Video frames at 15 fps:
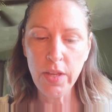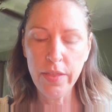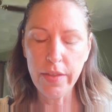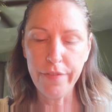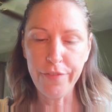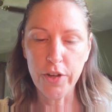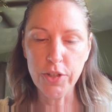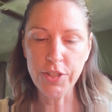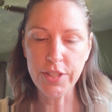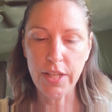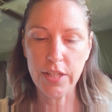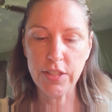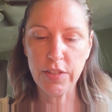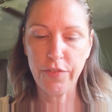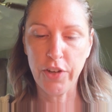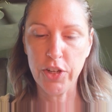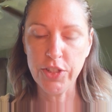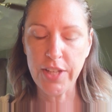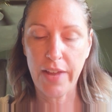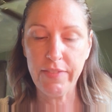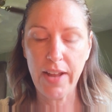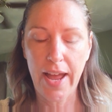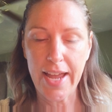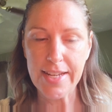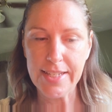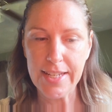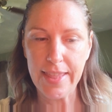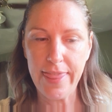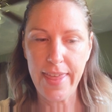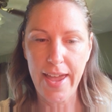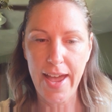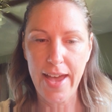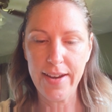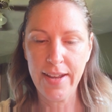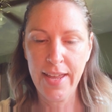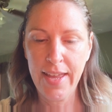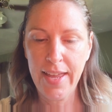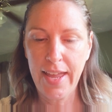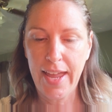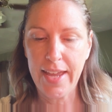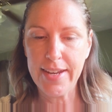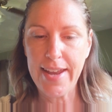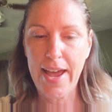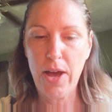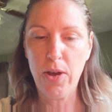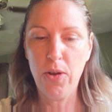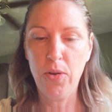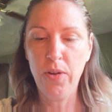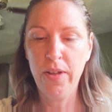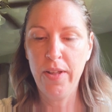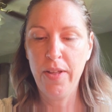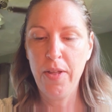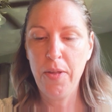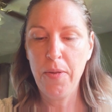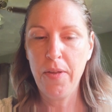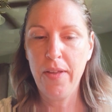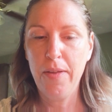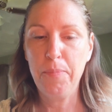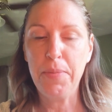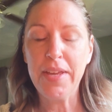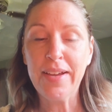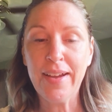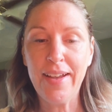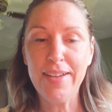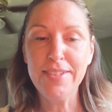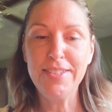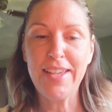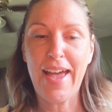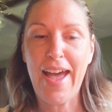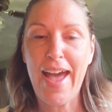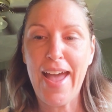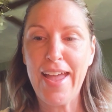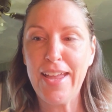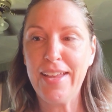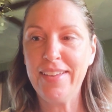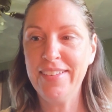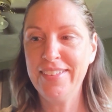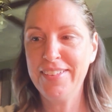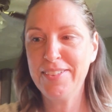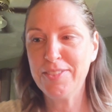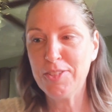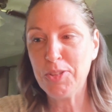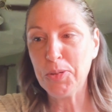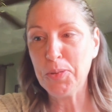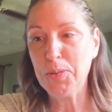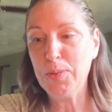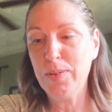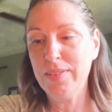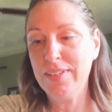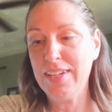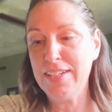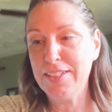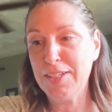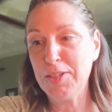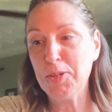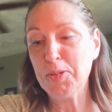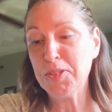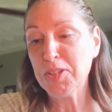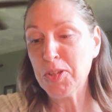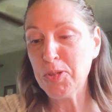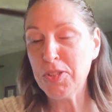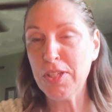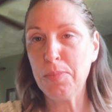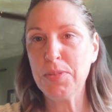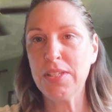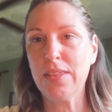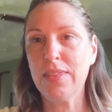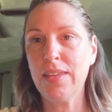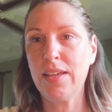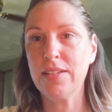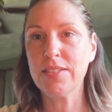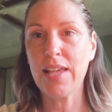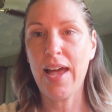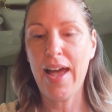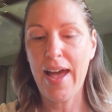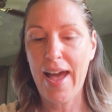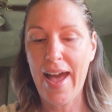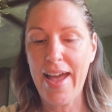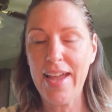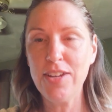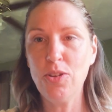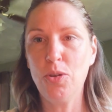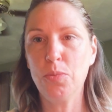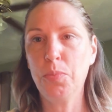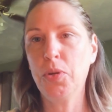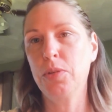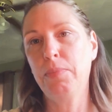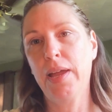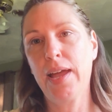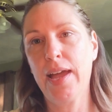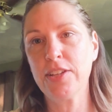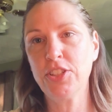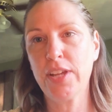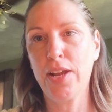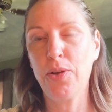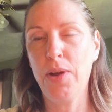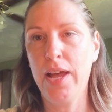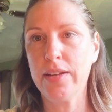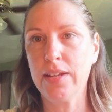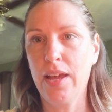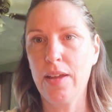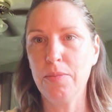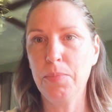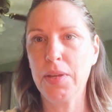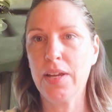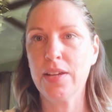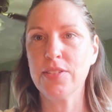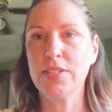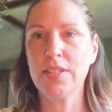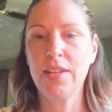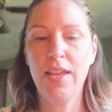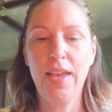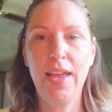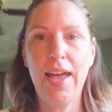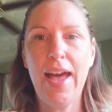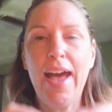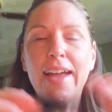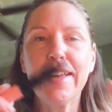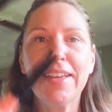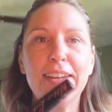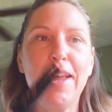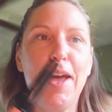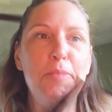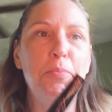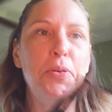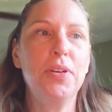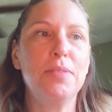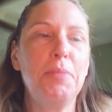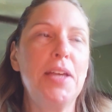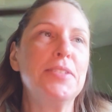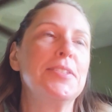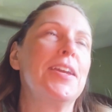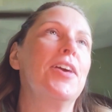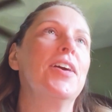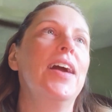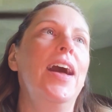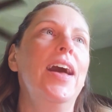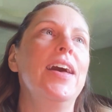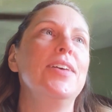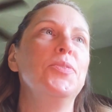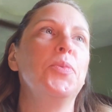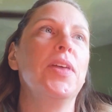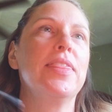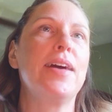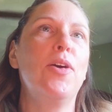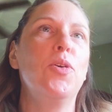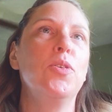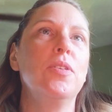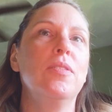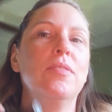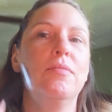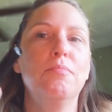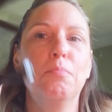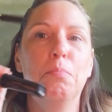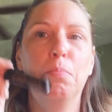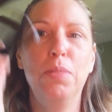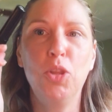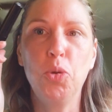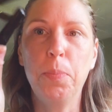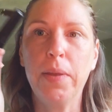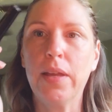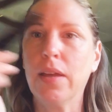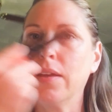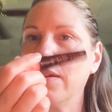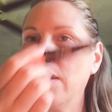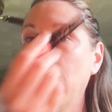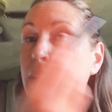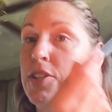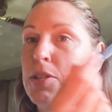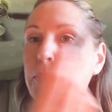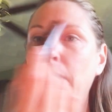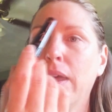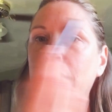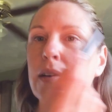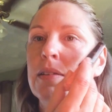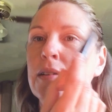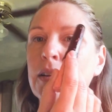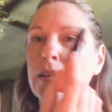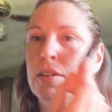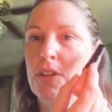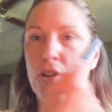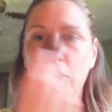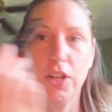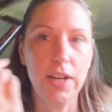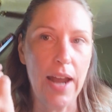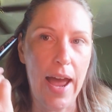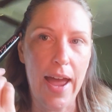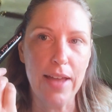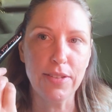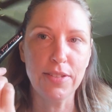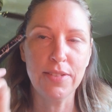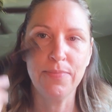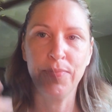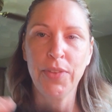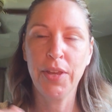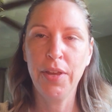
the first things first, I did that, and now because I do need to use Q-tips and things, I don't put my eyeshadow on yet because I cannot put mascara on without blooping it onto my hooded eyes.